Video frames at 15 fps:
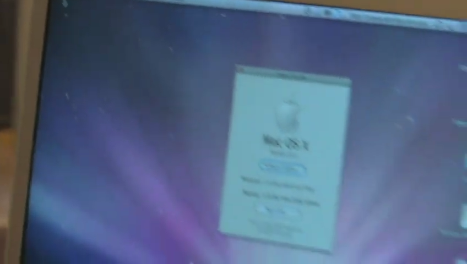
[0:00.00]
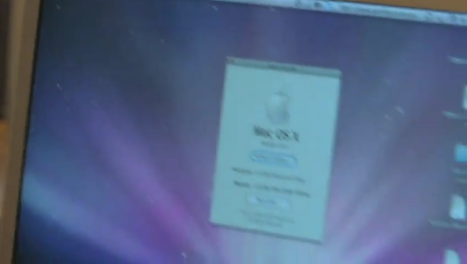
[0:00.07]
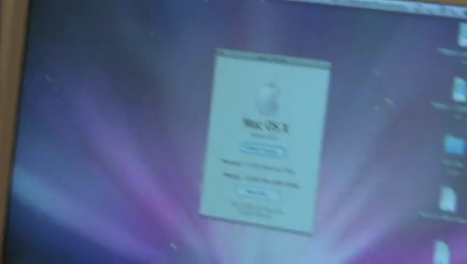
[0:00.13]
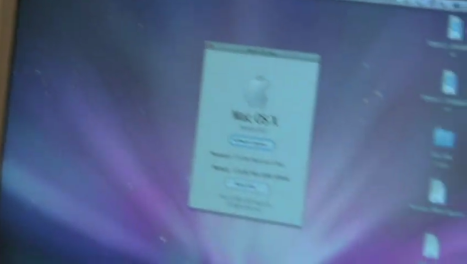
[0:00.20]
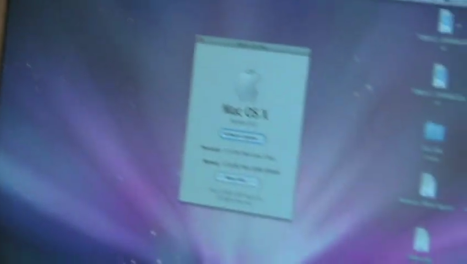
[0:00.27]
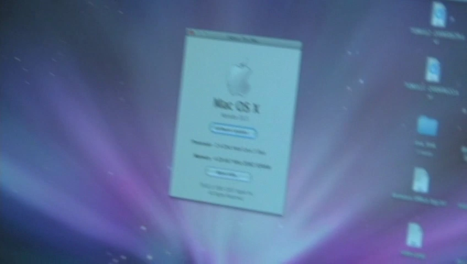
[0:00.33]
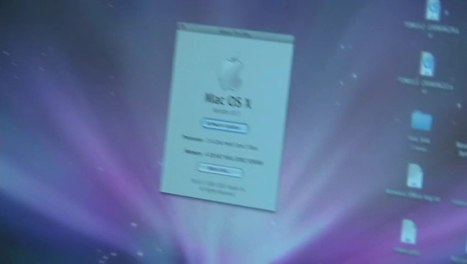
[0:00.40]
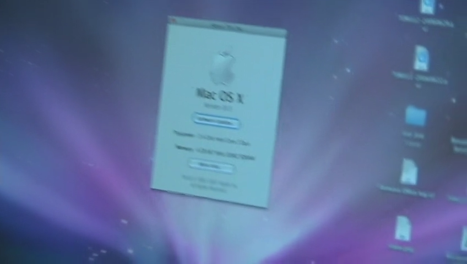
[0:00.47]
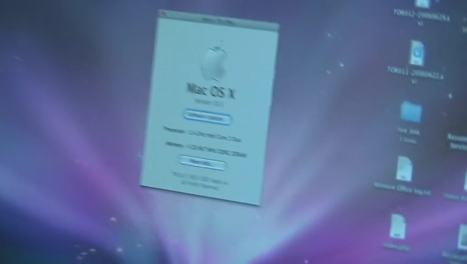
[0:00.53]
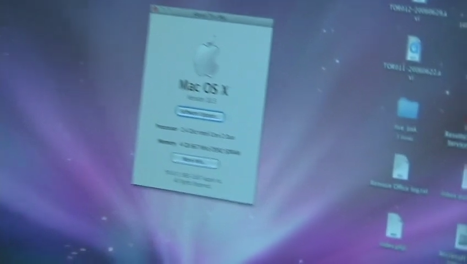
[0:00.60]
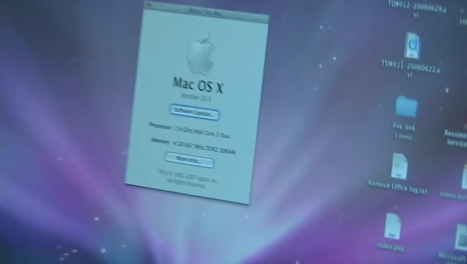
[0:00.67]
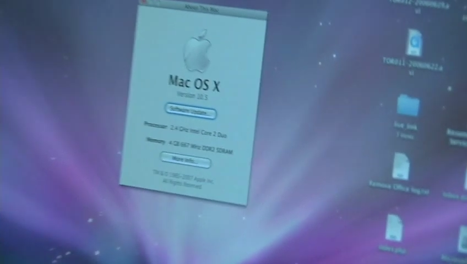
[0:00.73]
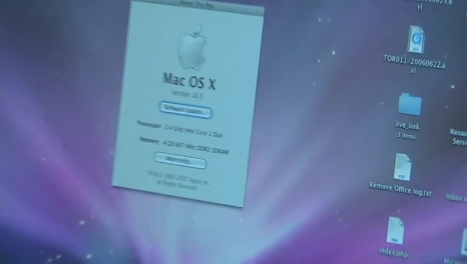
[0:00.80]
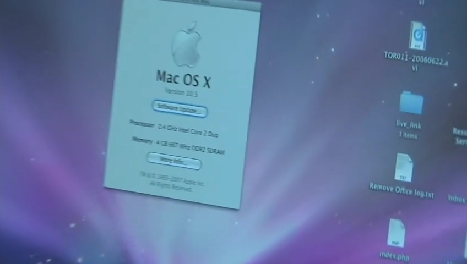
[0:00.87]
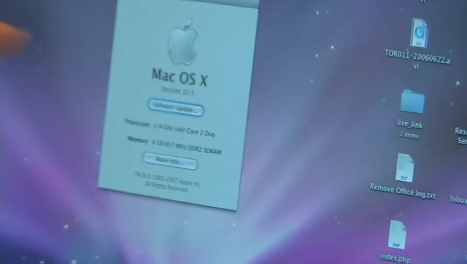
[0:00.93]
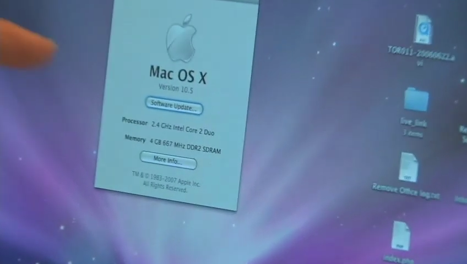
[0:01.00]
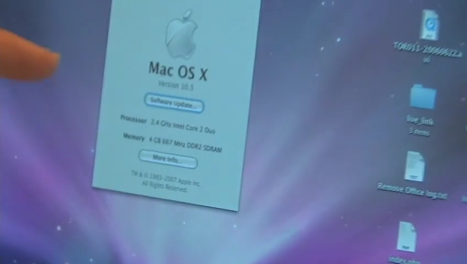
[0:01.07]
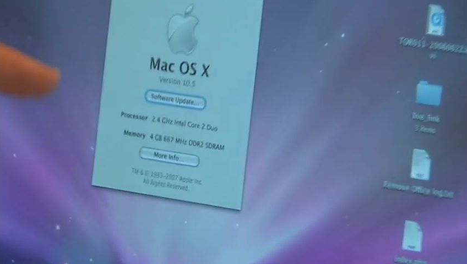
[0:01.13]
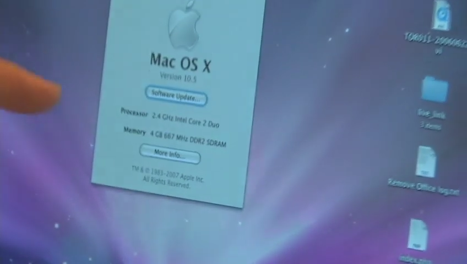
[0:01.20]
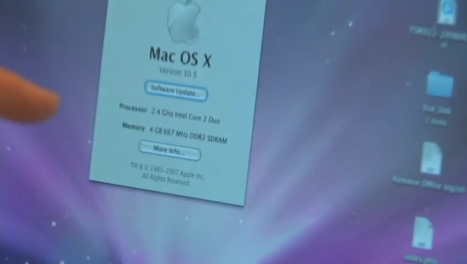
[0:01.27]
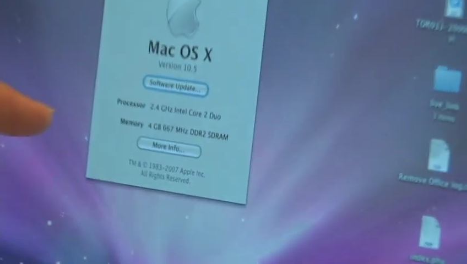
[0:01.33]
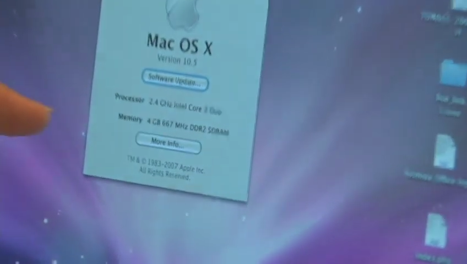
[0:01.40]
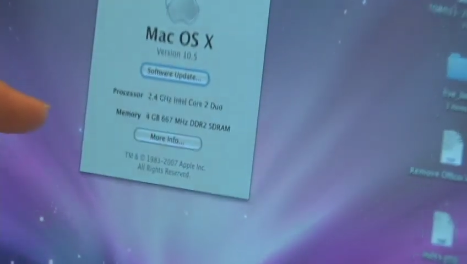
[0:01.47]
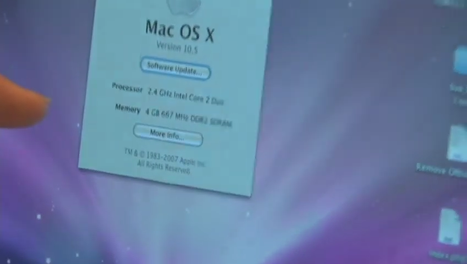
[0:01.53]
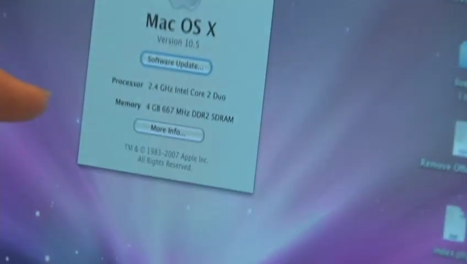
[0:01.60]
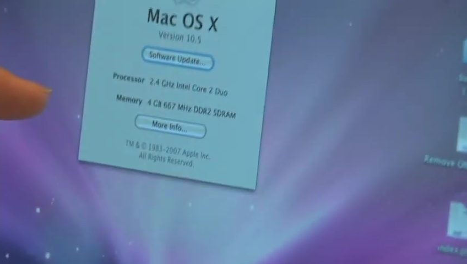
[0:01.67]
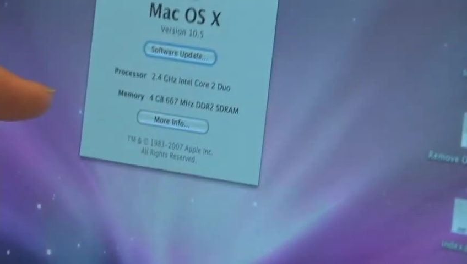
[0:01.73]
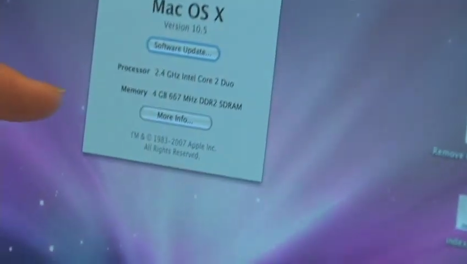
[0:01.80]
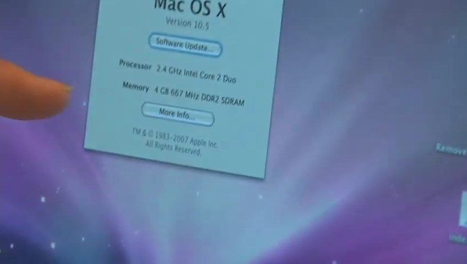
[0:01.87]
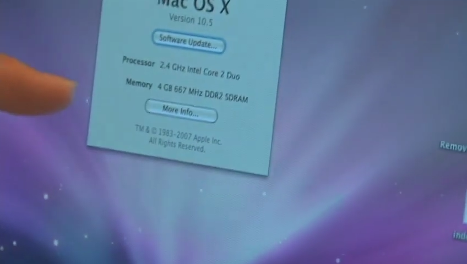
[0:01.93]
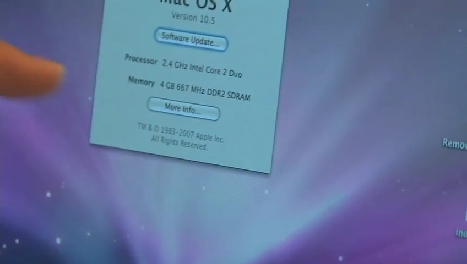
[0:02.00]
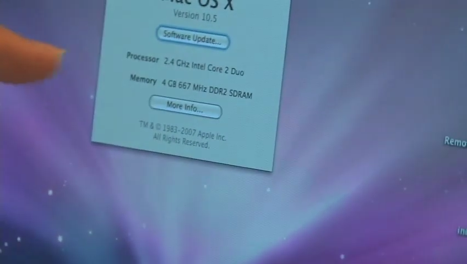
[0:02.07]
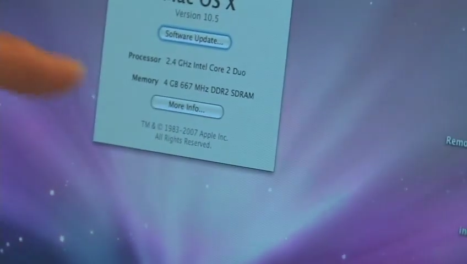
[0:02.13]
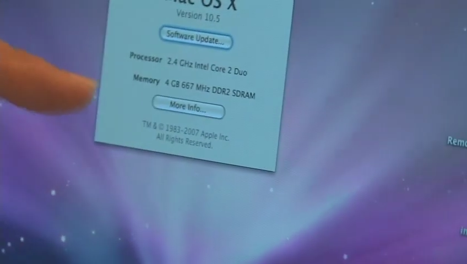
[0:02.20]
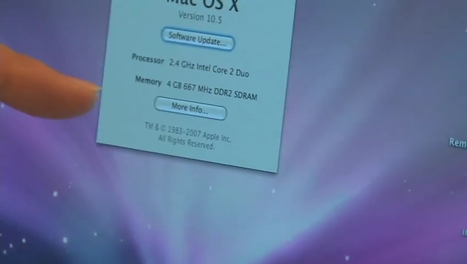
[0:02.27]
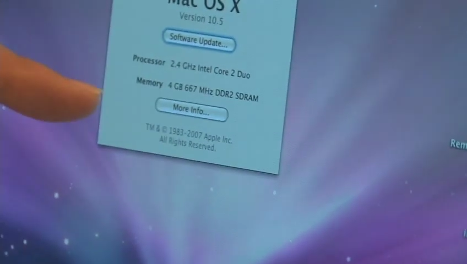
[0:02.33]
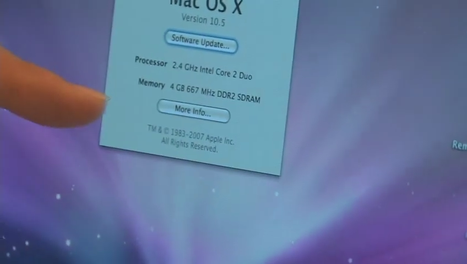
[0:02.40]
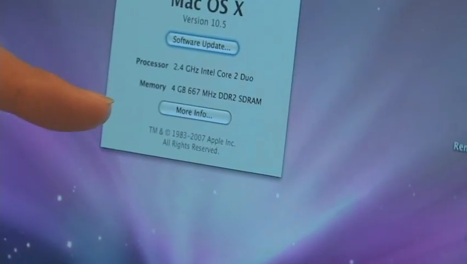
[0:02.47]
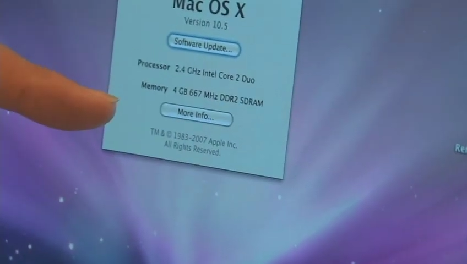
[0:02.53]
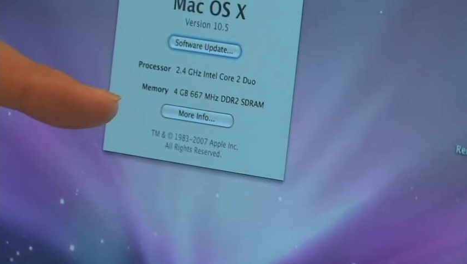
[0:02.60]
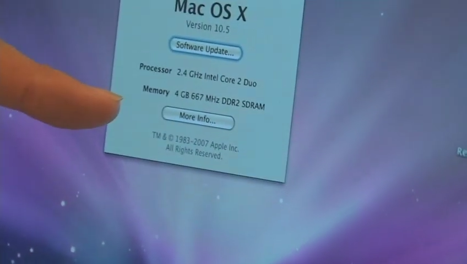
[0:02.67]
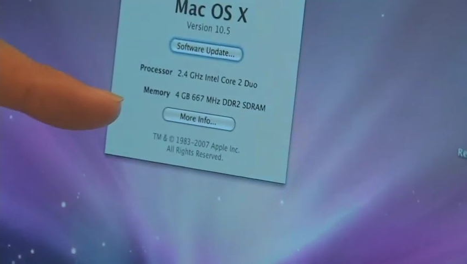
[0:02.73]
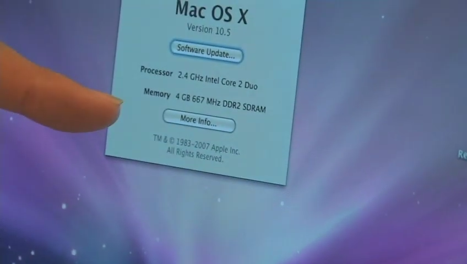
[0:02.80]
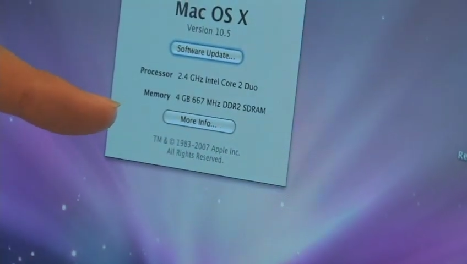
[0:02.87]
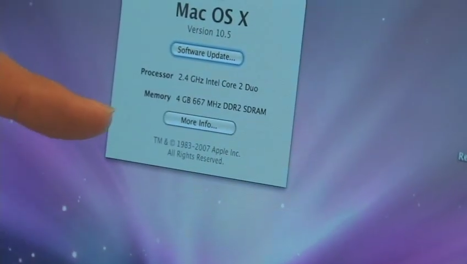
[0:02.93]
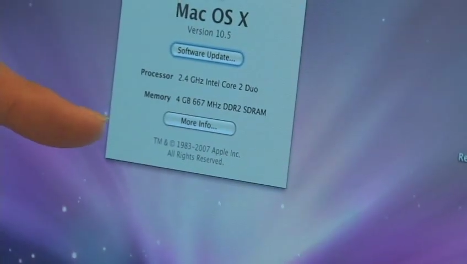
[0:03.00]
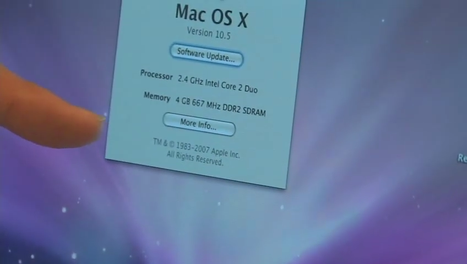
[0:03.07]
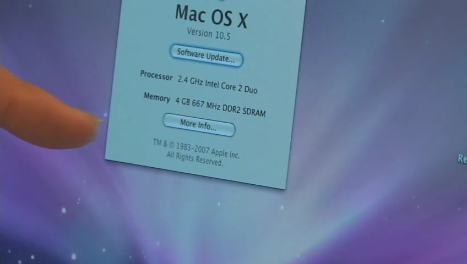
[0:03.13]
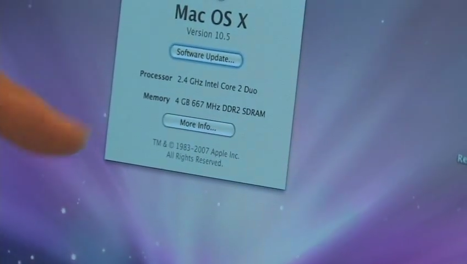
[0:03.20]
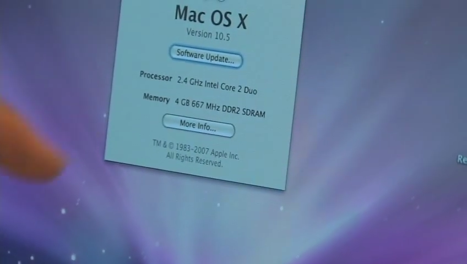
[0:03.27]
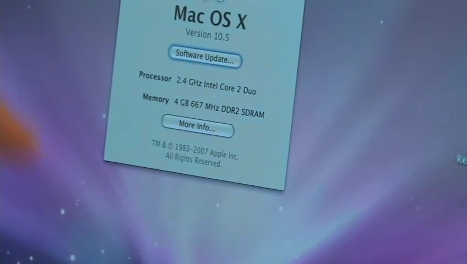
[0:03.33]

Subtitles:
Nobody's mouth can be seen.